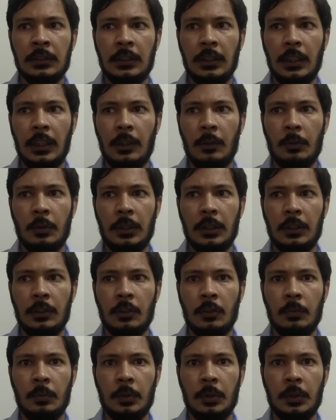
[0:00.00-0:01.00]
routing
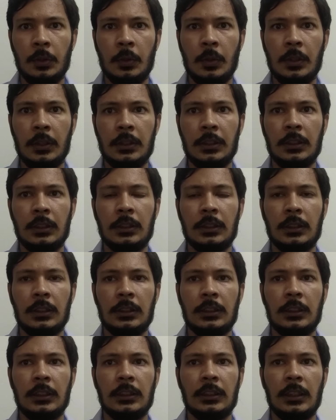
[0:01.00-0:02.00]
configurations
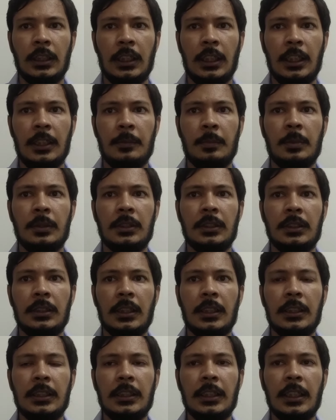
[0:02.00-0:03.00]
such as RIP,
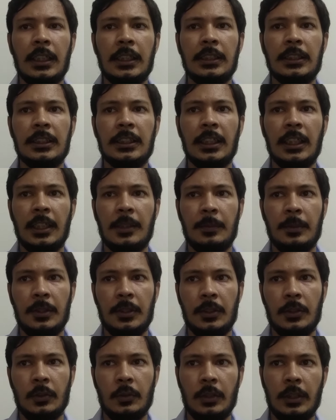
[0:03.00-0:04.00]
EIGRP,
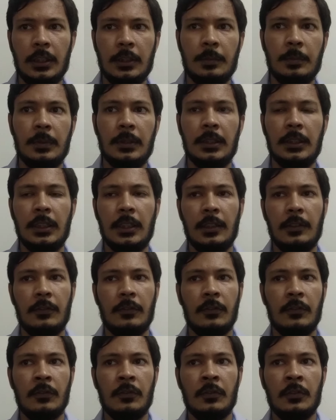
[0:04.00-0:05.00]
OSPF.
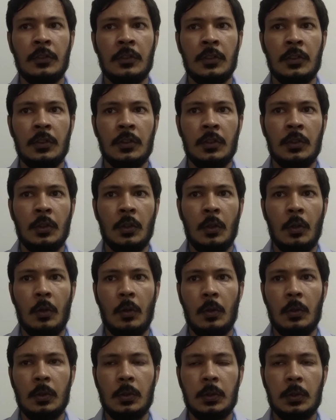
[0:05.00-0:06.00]

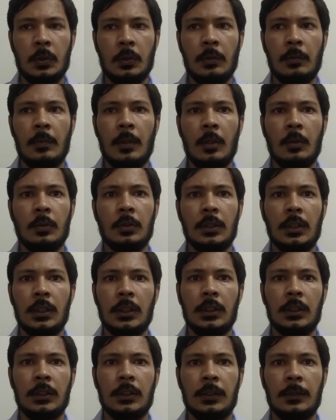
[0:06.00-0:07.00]
Also about
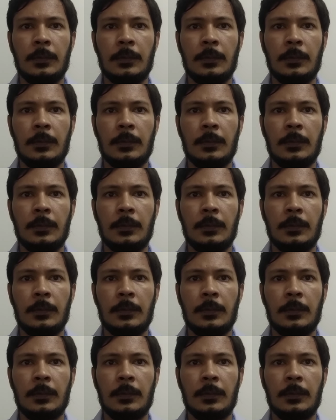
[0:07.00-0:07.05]
the